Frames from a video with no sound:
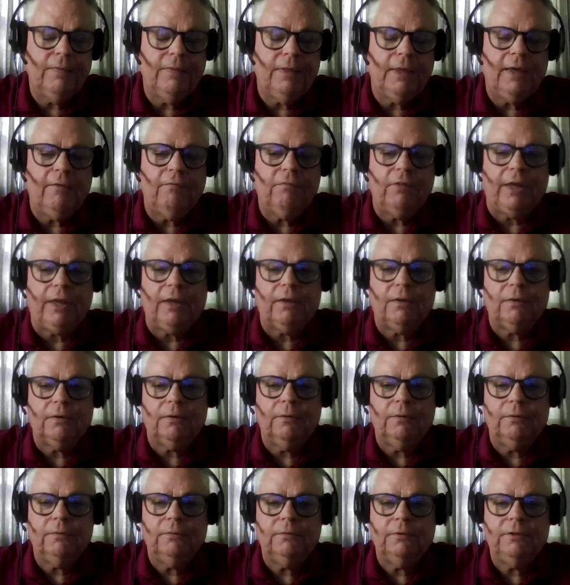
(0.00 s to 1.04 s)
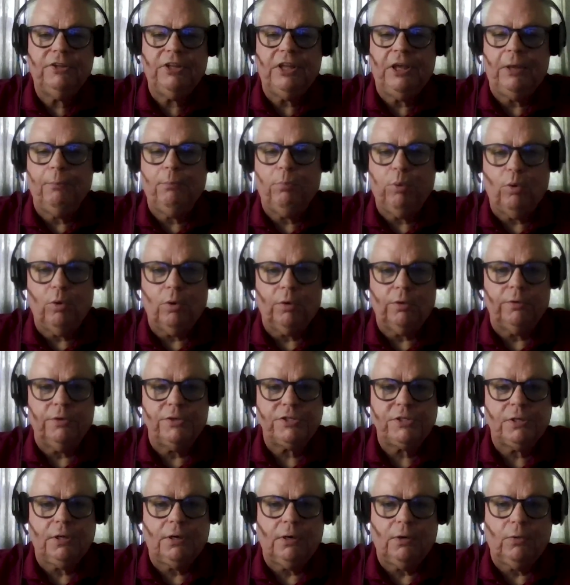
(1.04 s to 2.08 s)
have like team
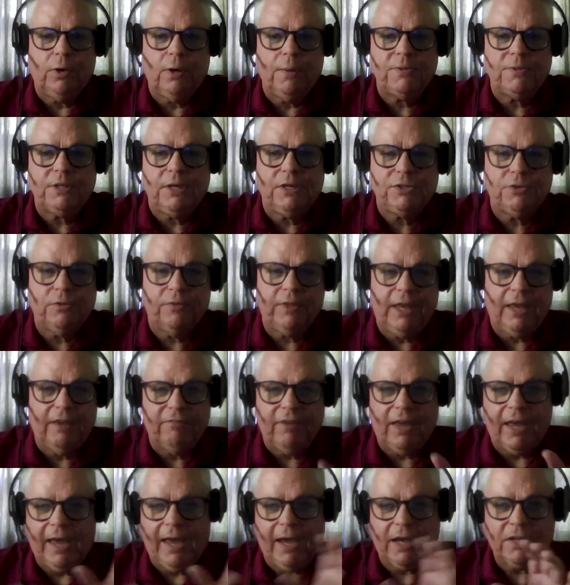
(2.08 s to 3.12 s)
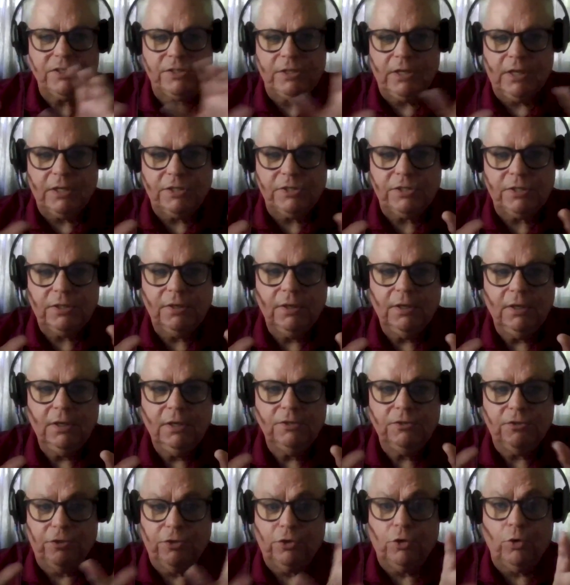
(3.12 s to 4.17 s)
portals on our website, so they have access
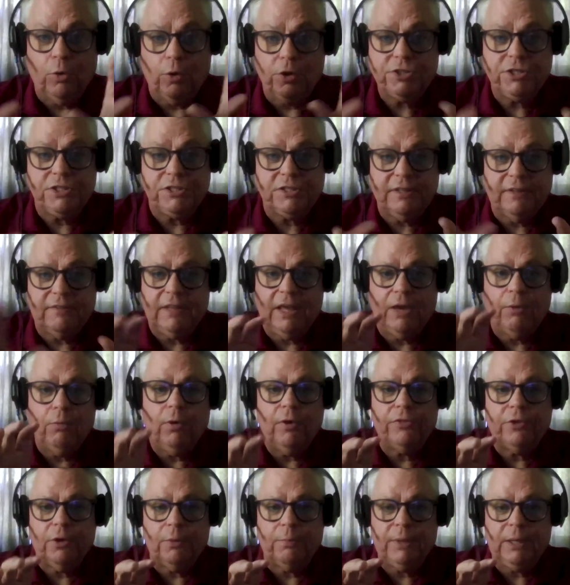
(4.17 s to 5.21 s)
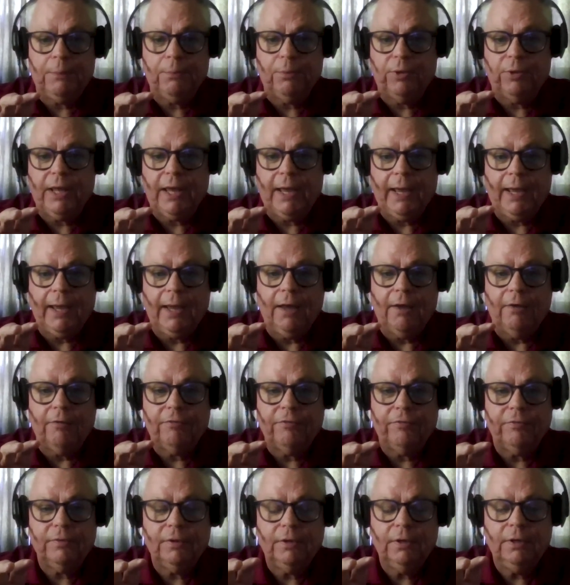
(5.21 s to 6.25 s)
to the courses that they want their people to
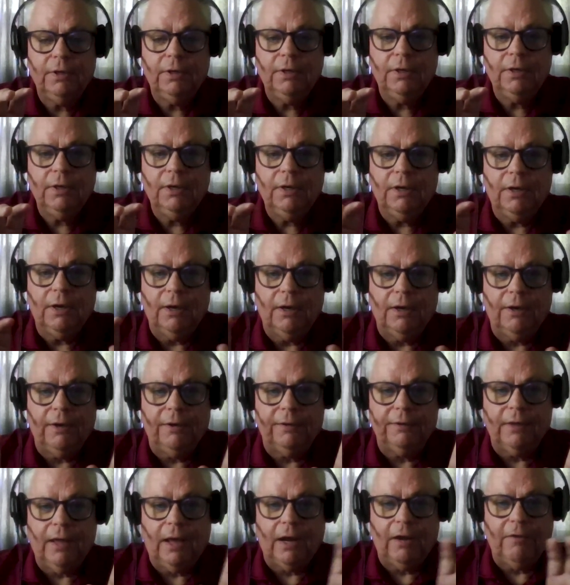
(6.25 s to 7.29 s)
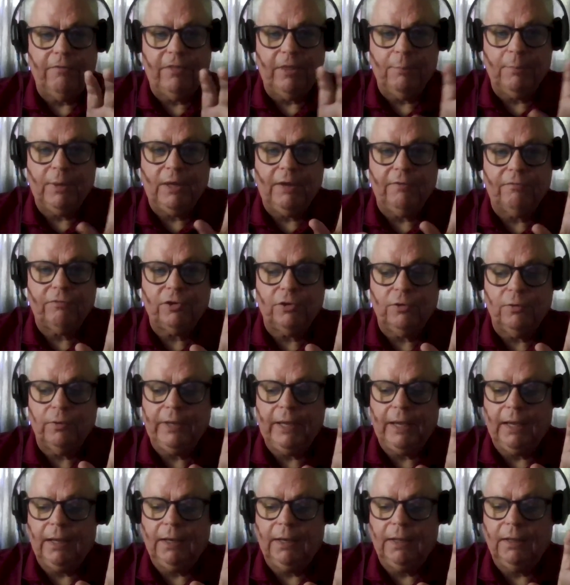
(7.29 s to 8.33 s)
have. A lot of them have
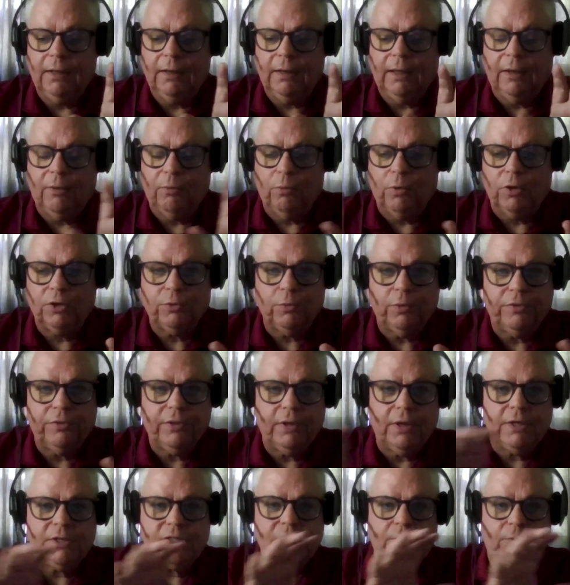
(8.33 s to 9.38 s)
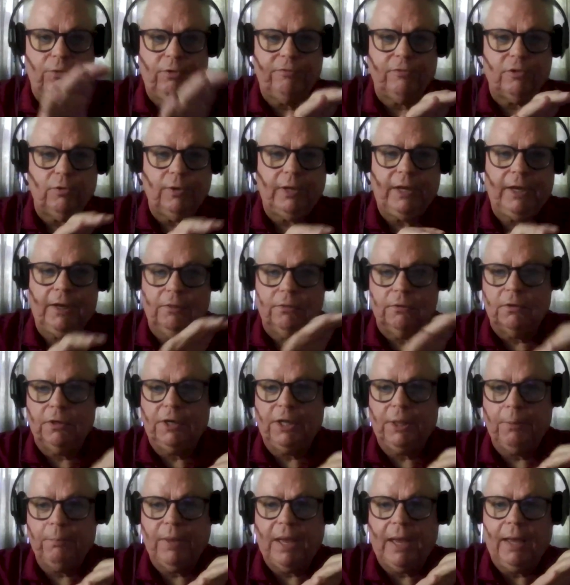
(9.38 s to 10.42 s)
created and worked with us, and we've created
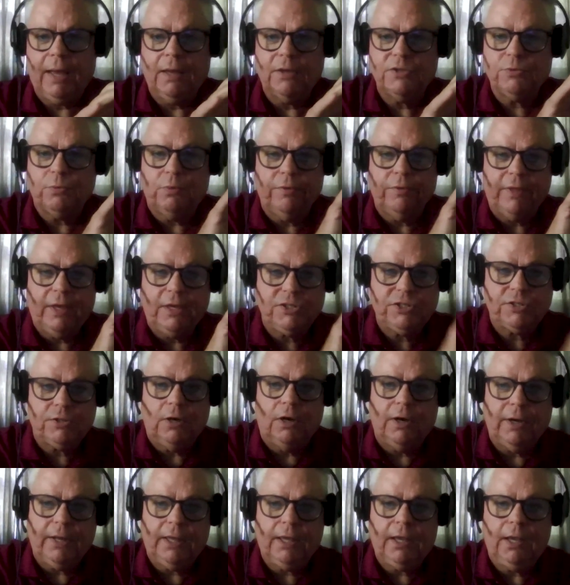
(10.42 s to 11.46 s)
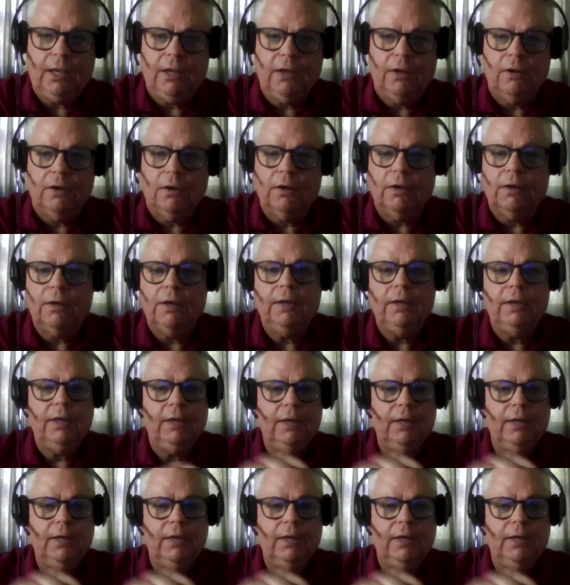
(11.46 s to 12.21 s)
learning paths where they start here,